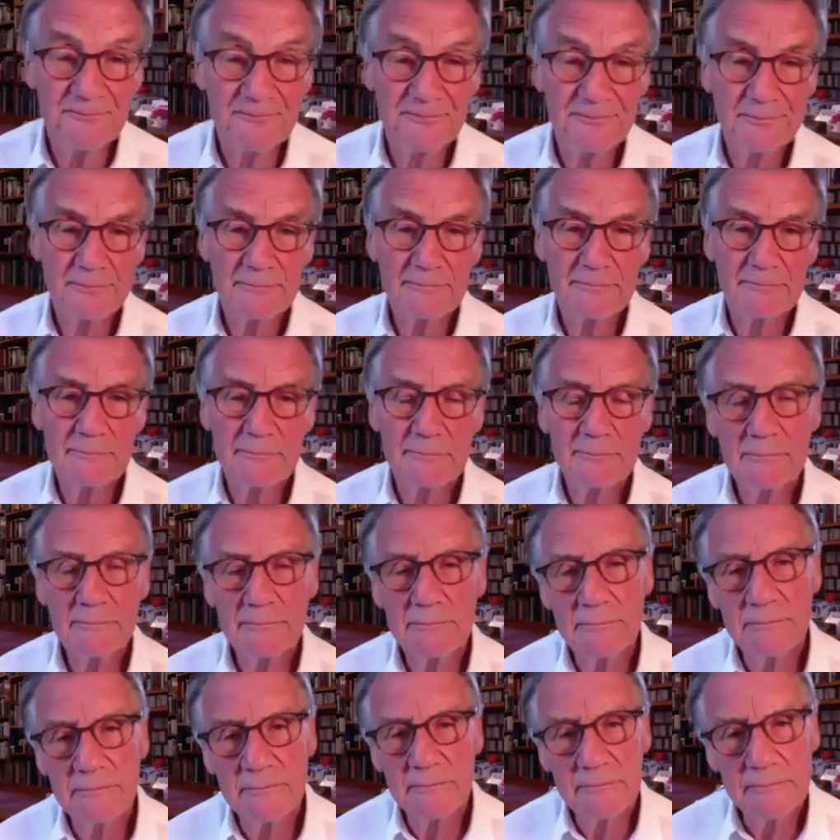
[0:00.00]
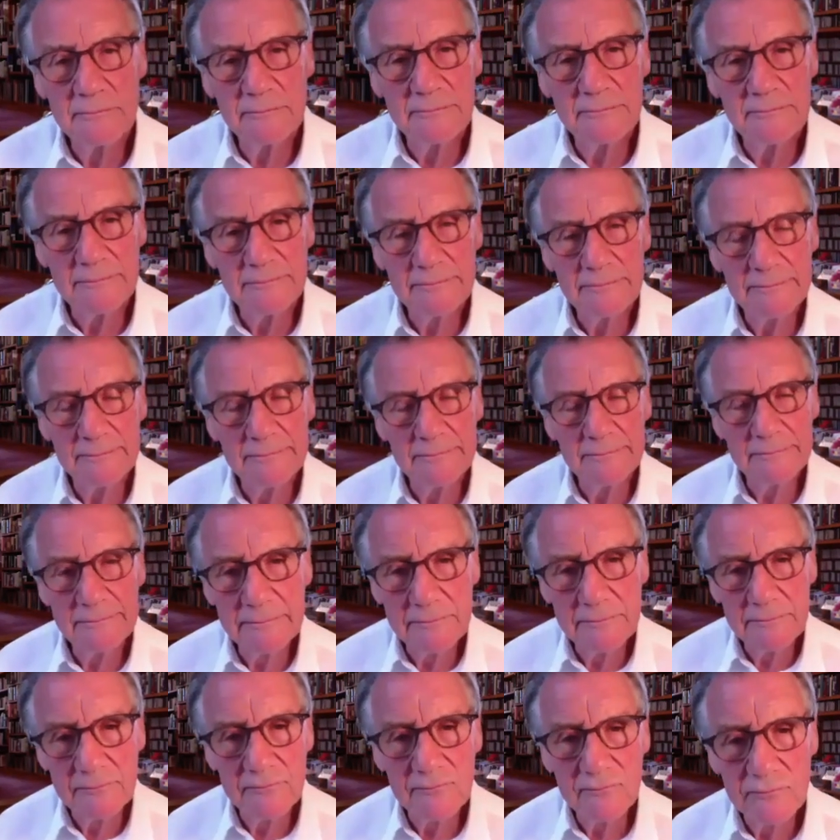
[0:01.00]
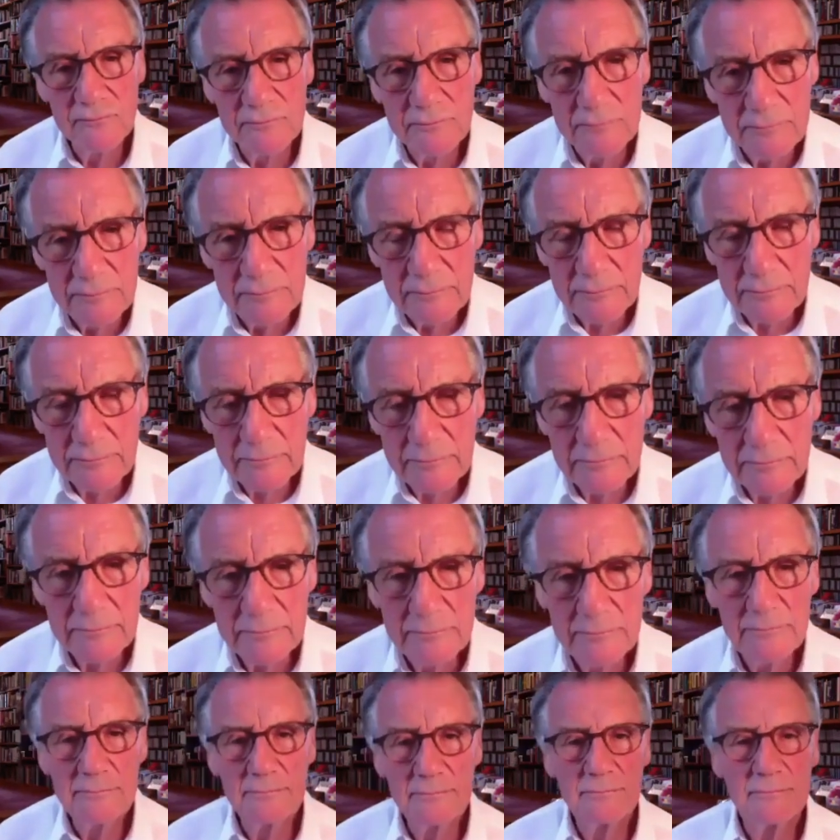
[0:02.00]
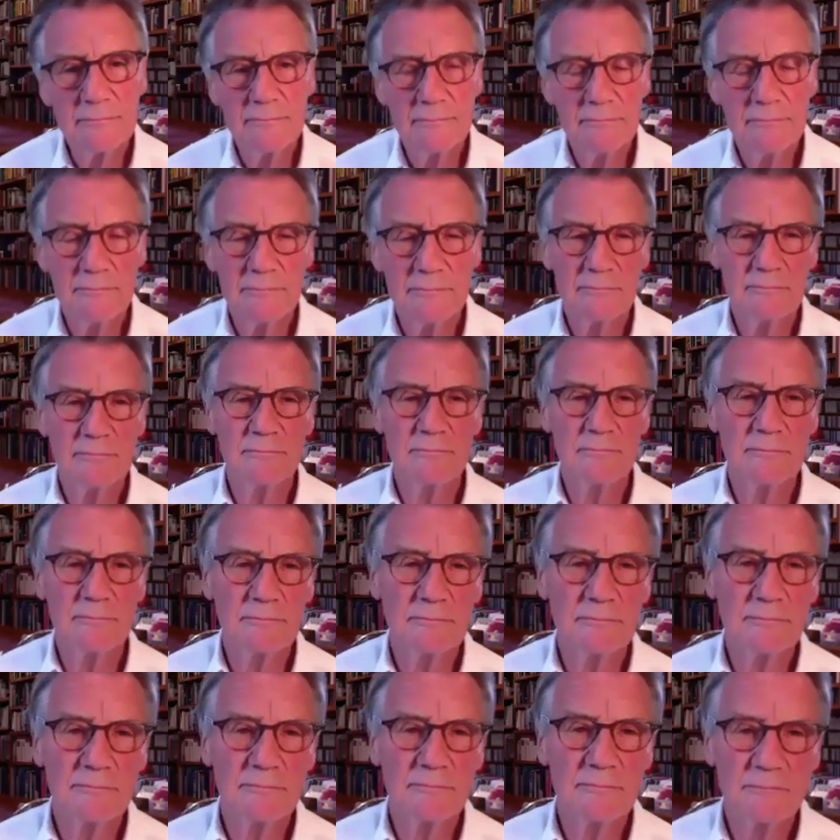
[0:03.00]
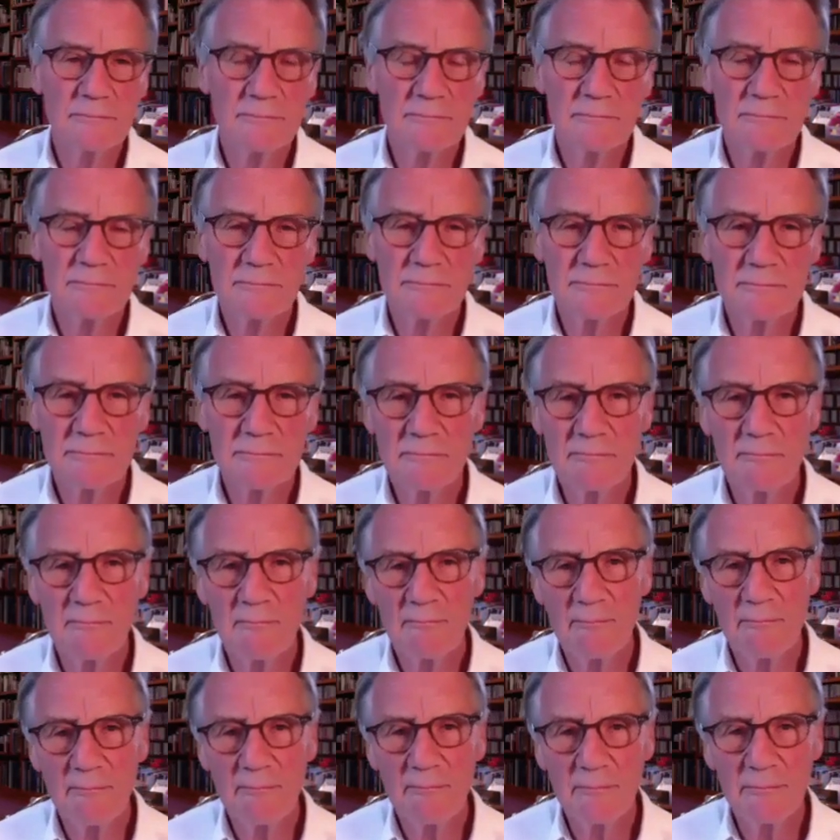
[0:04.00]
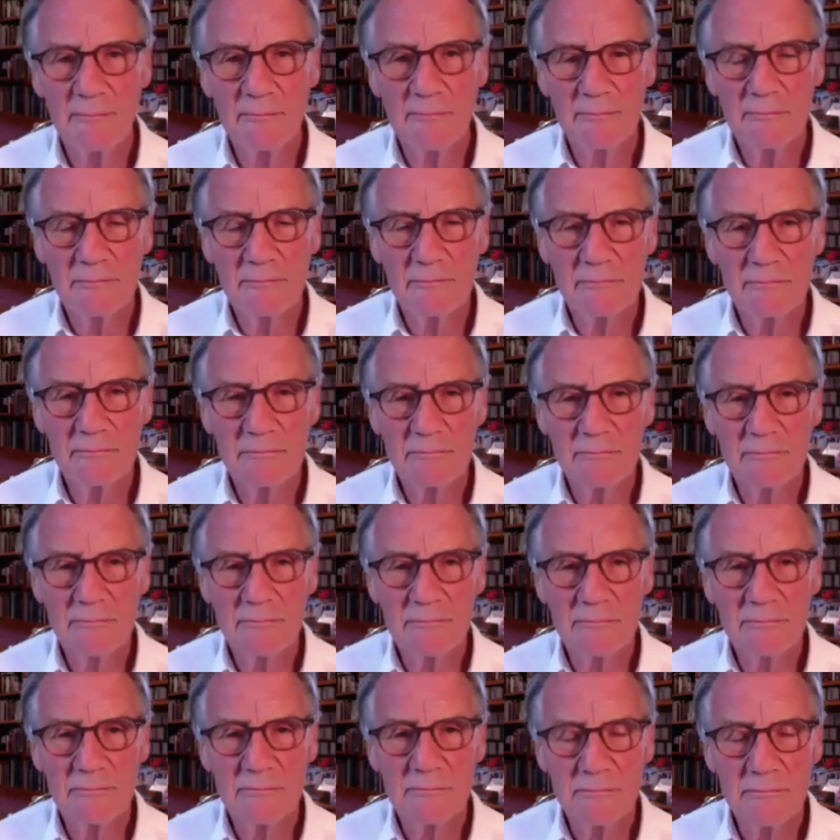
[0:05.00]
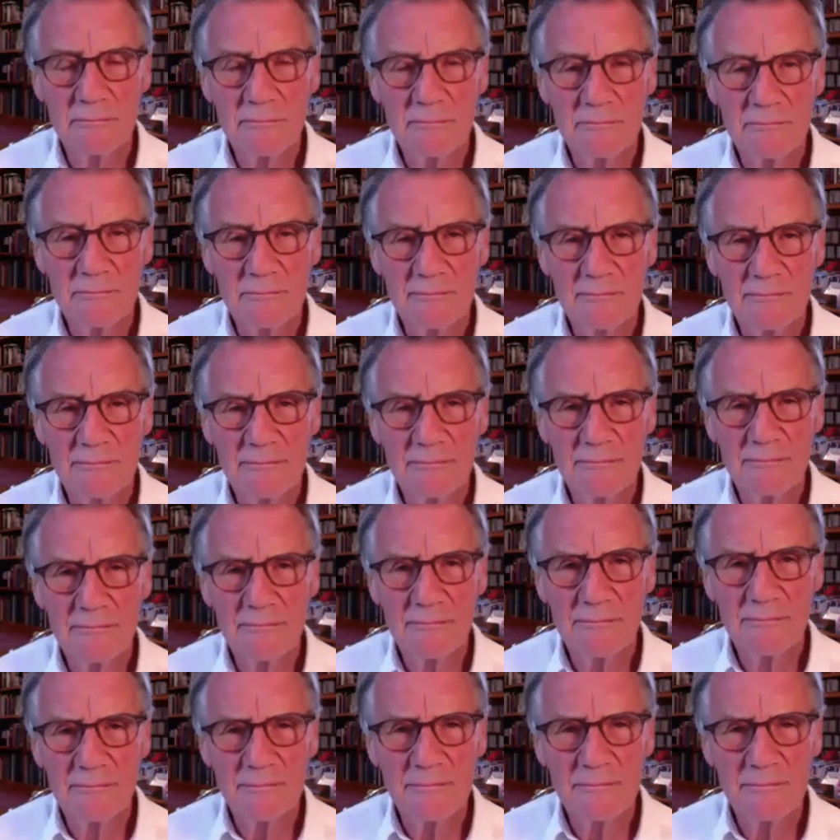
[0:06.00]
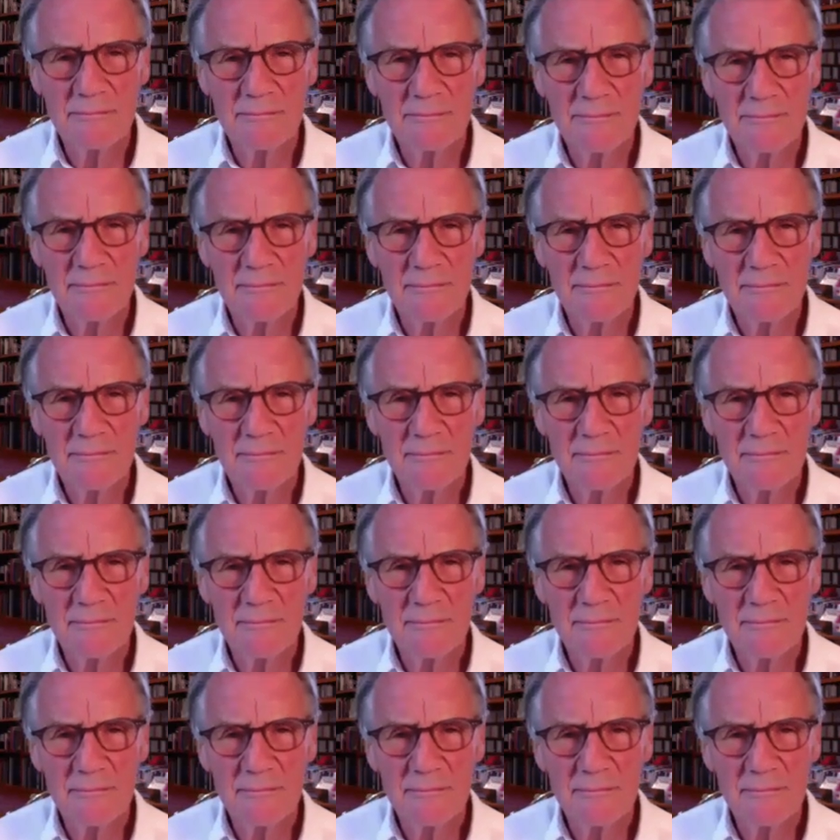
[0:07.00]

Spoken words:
(silent)